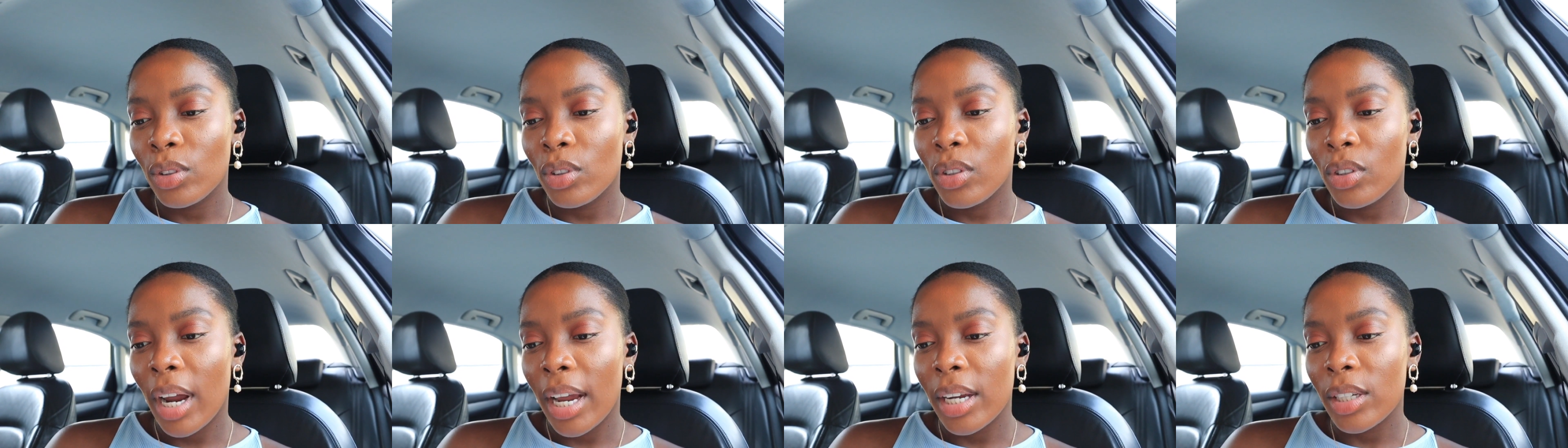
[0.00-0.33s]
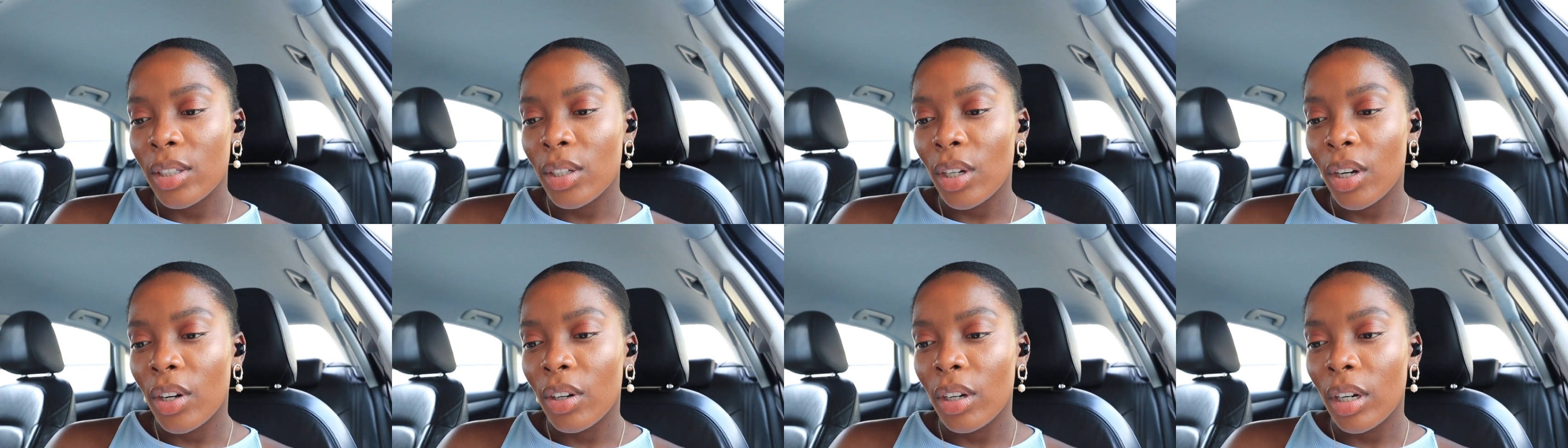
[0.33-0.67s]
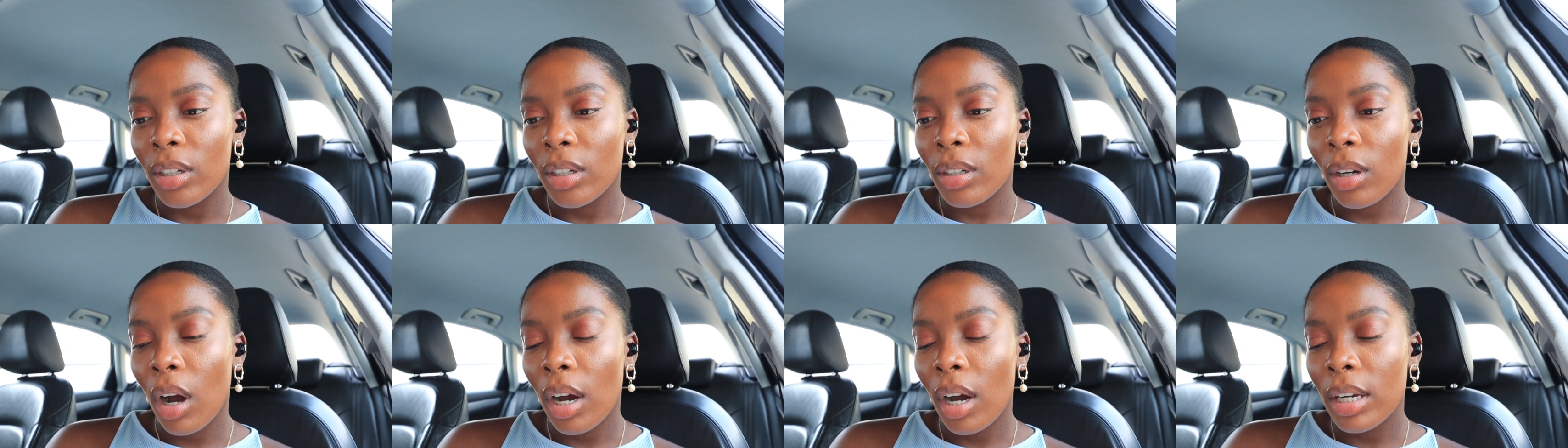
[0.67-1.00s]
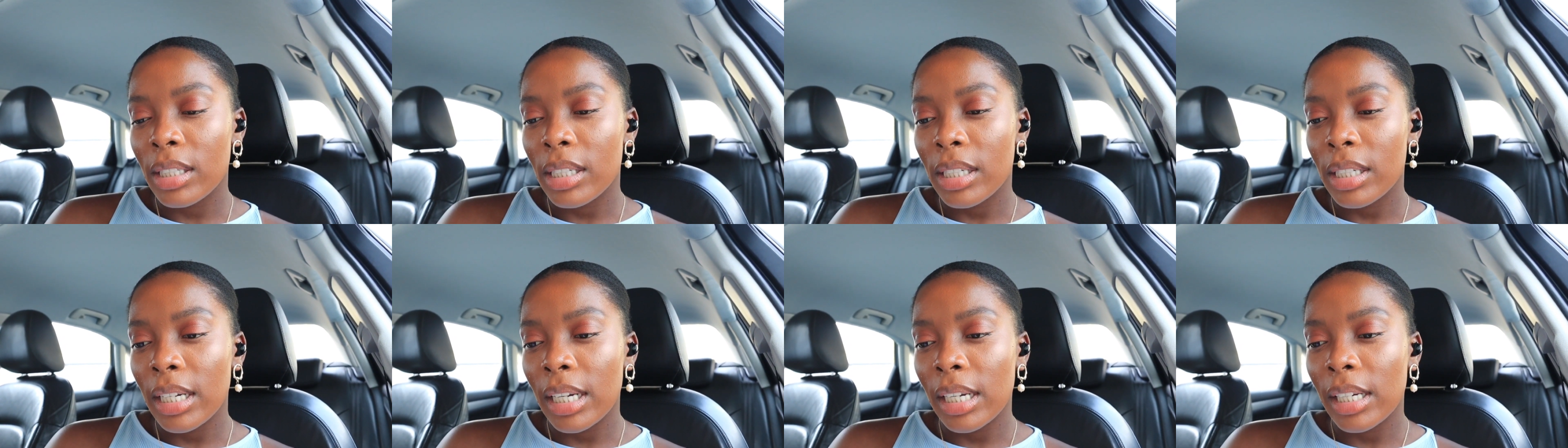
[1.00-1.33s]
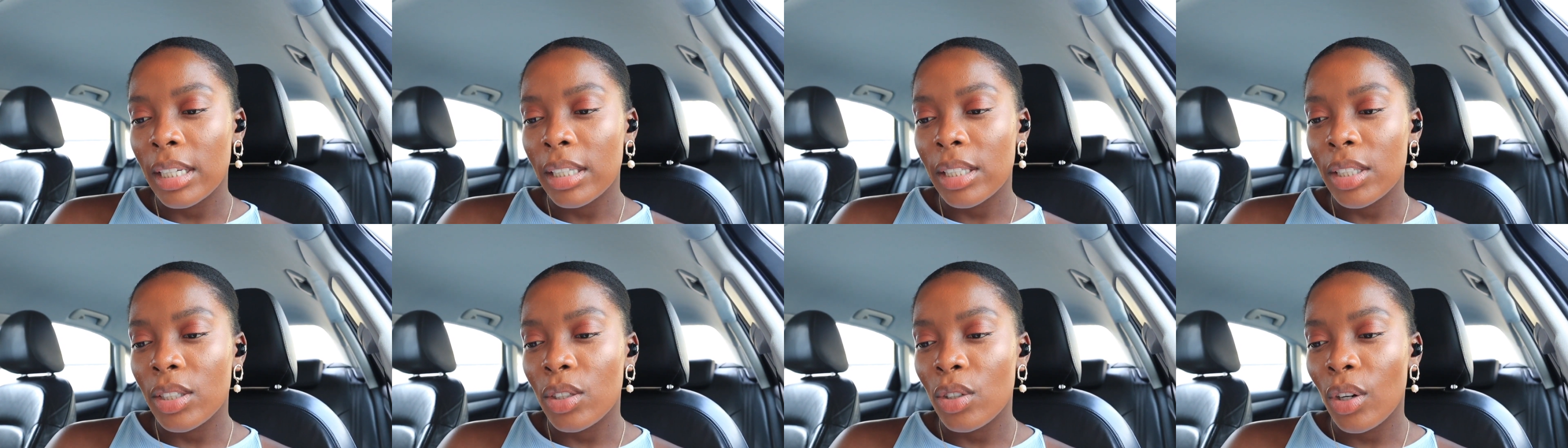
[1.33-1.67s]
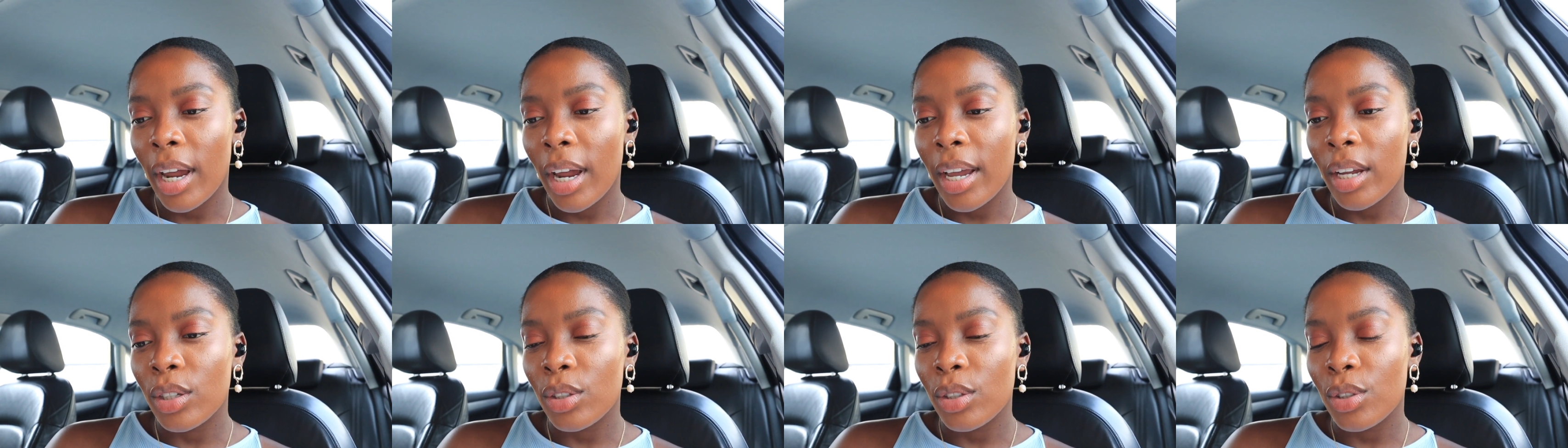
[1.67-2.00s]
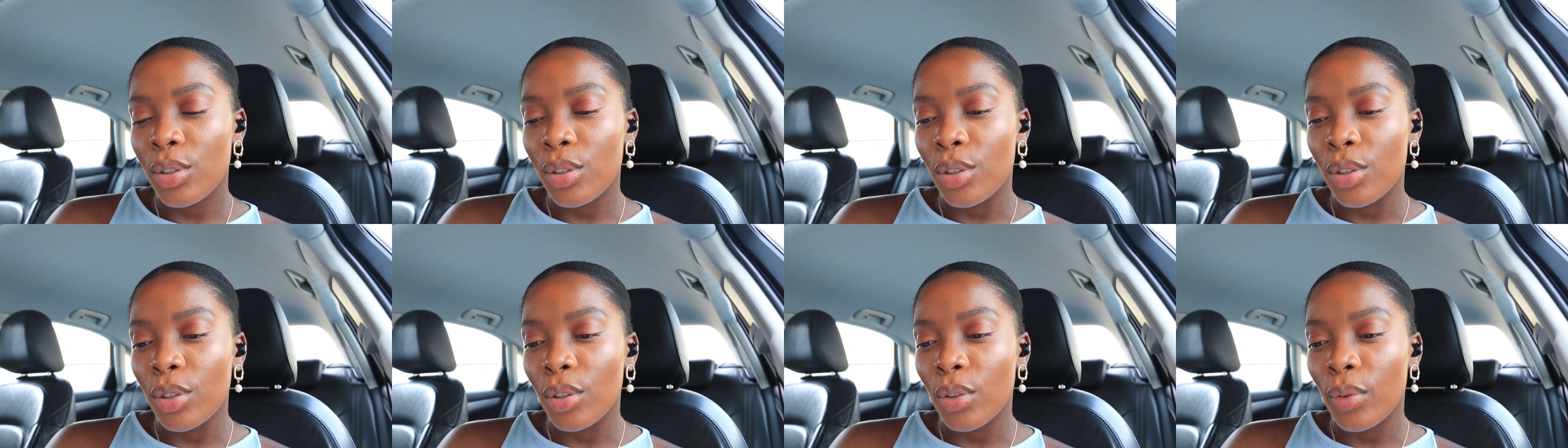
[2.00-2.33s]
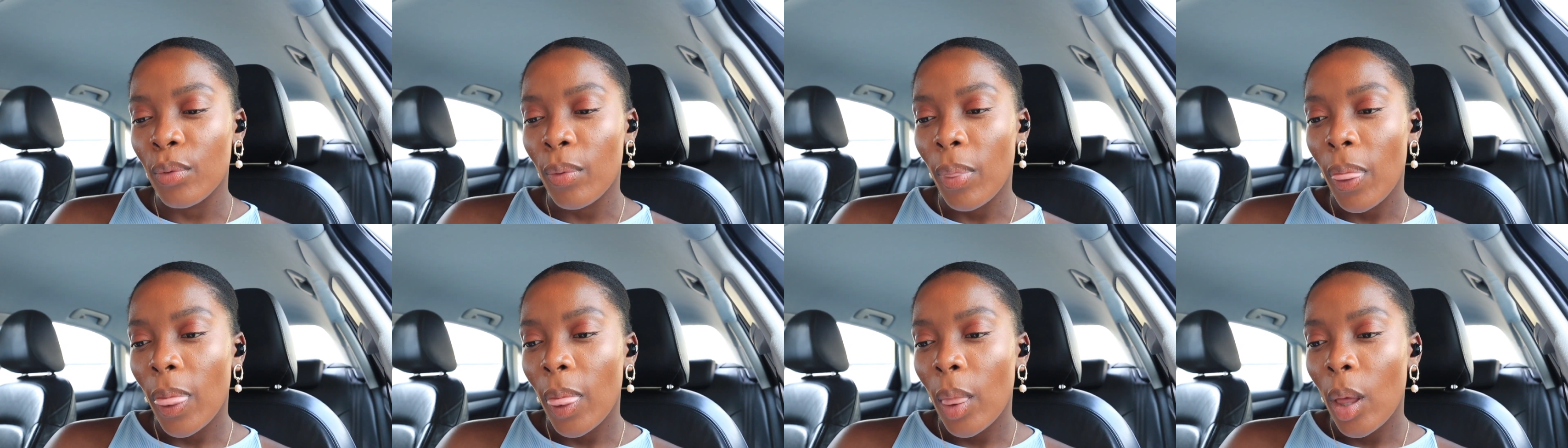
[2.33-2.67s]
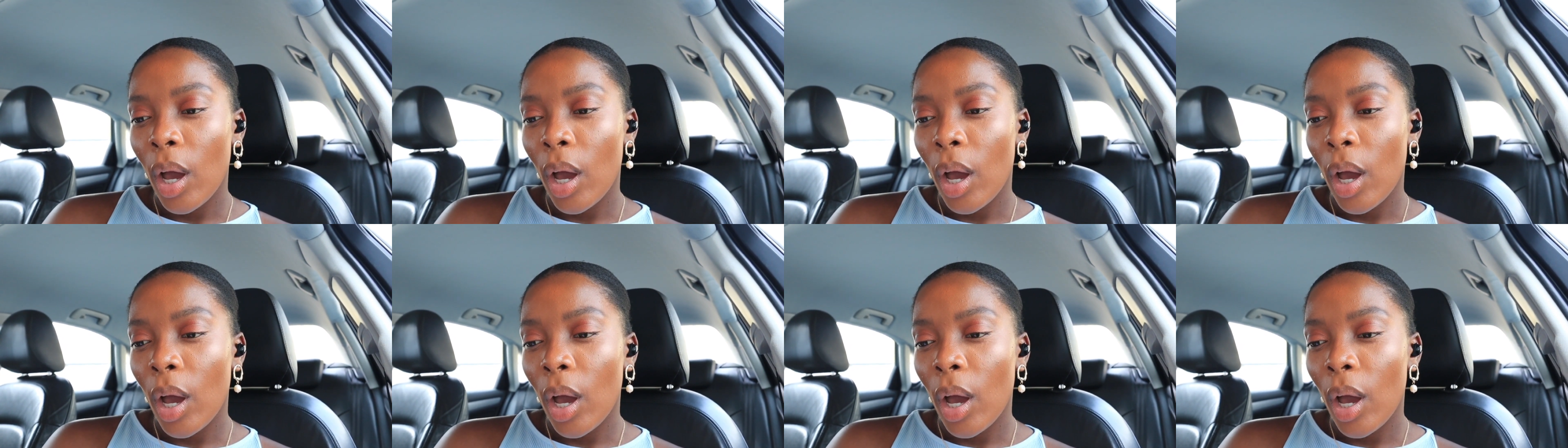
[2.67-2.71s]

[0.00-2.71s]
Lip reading: trying to create content, trying to